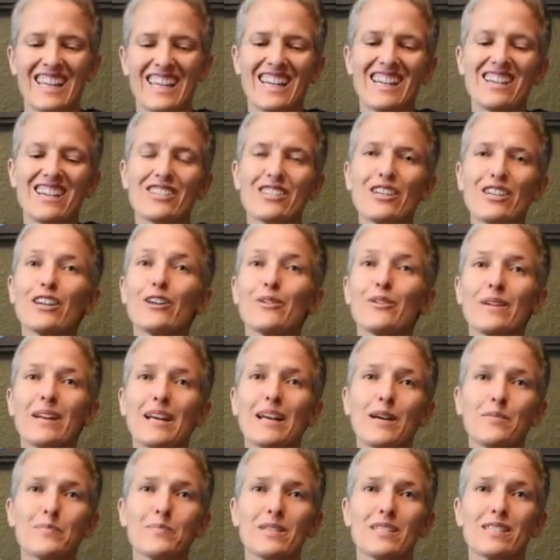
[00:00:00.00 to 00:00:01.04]
I'll show you what
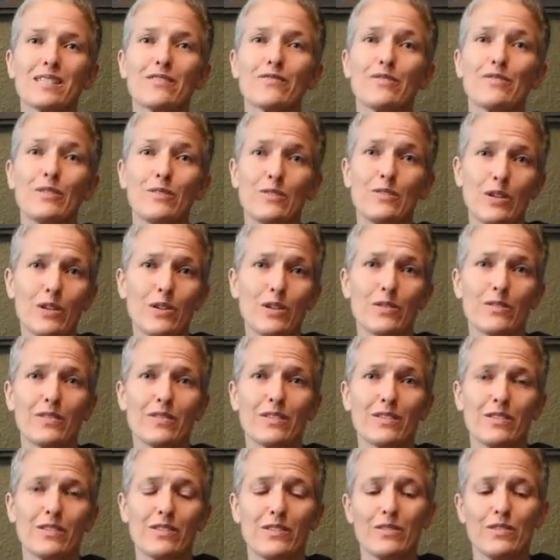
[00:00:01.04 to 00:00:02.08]
happens if you don't
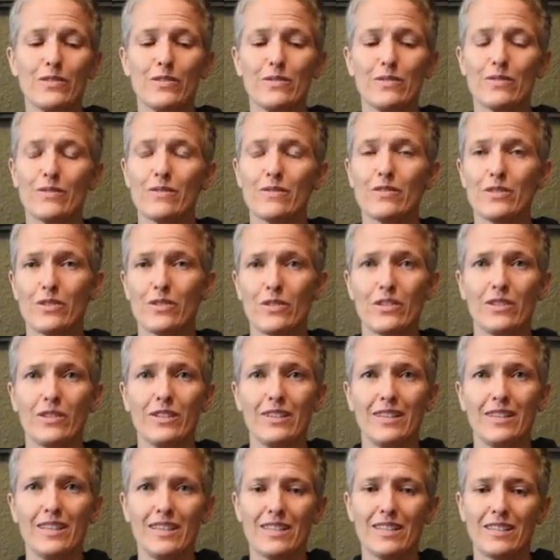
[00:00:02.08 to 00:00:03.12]
do certain
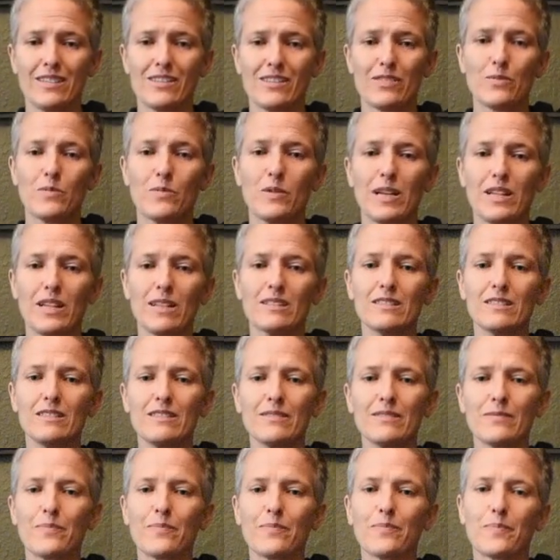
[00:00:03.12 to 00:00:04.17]
things well.
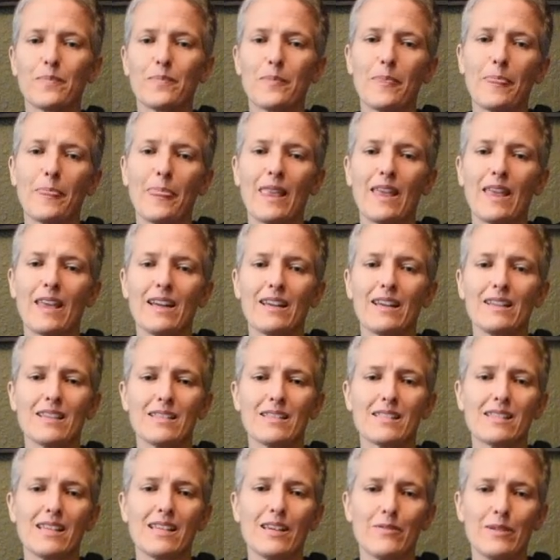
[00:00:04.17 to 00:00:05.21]
Okay,
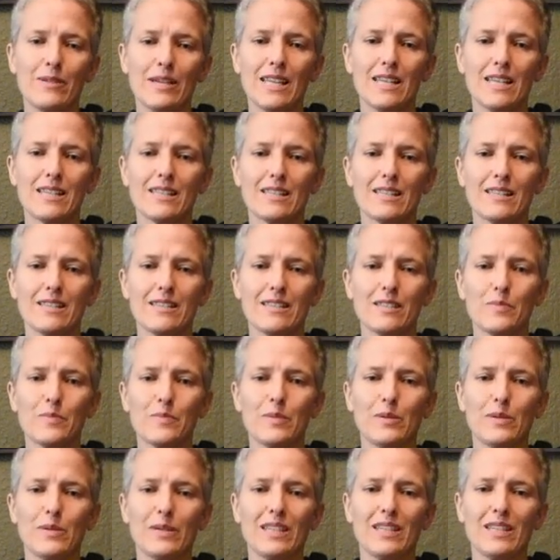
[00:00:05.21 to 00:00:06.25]
let's say we get to this
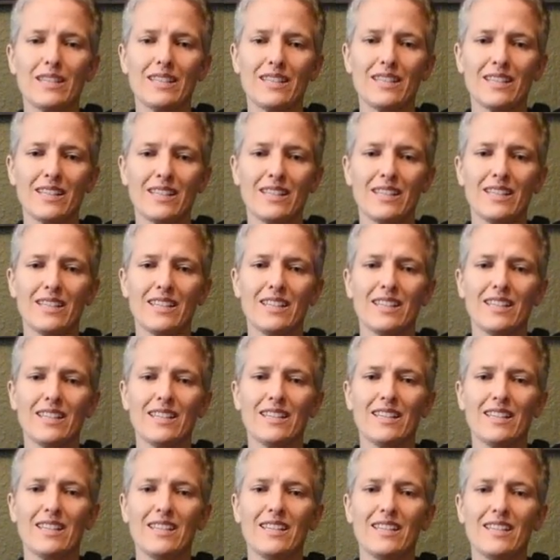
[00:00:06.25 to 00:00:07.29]
point.
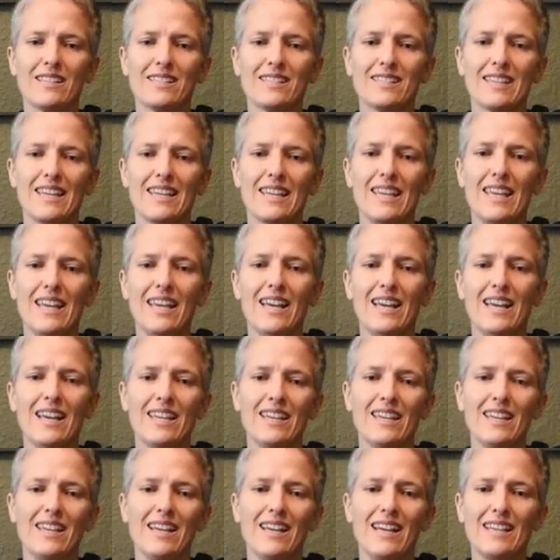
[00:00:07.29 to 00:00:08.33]
And it's like, yeah,
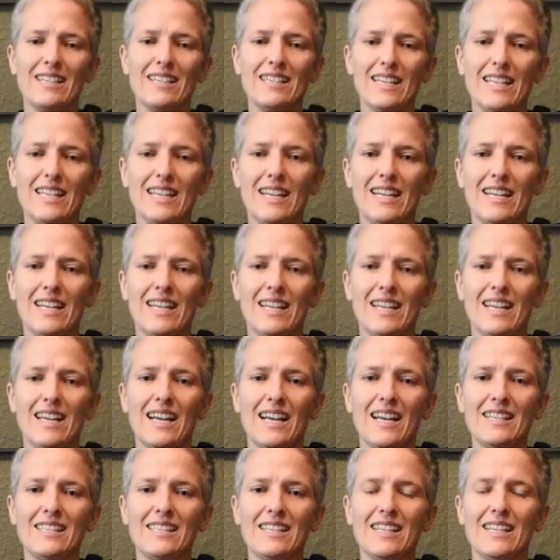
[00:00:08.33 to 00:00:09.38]
I did
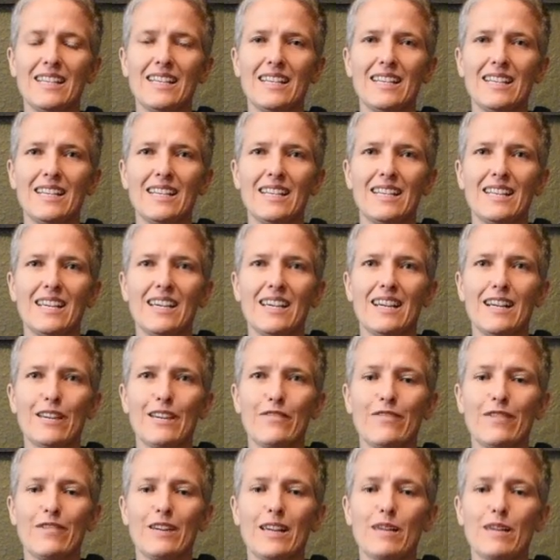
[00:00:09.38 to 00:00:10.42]
it. And I
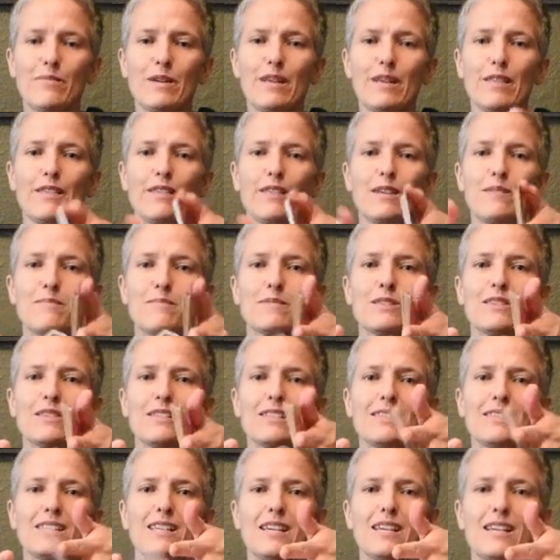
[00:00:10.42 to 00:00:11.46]
forget my thumbs
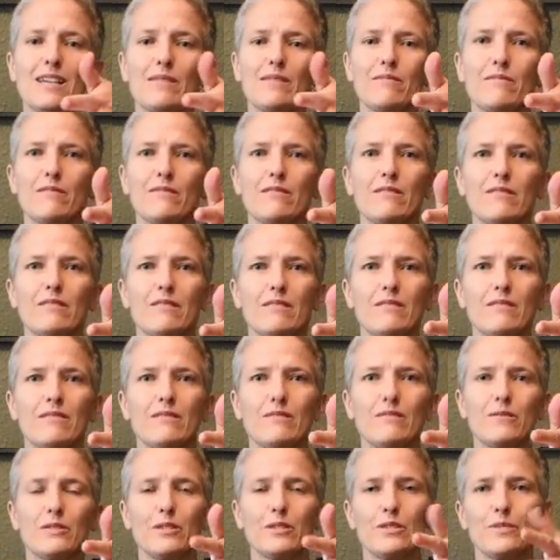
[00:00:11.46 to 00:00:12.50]
on top. Oh,
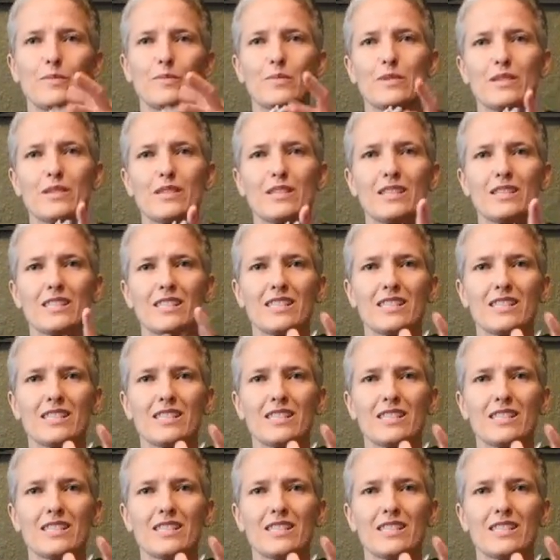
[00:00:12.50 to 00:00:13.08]
whoops.